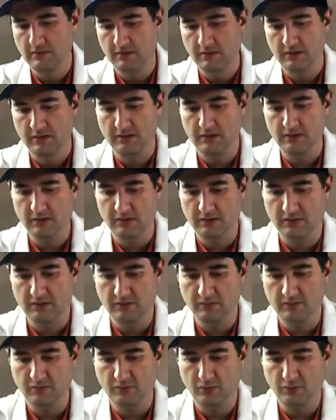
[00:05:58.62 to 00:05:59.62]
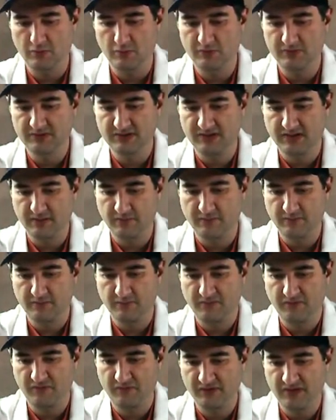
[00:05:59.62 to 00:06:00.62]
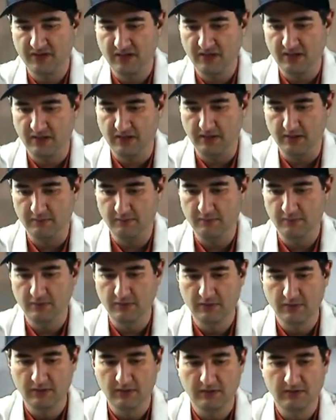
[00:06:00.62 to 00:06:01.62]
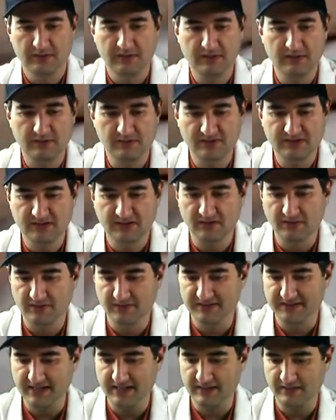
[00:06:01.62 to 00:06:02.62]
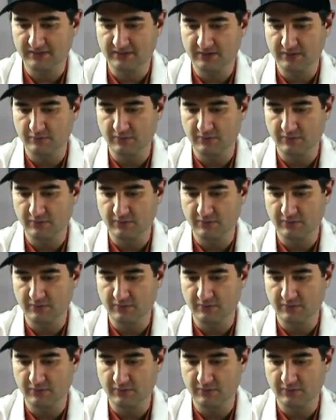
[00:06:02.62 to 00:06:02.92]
and almost up for time. Then there's a little dangly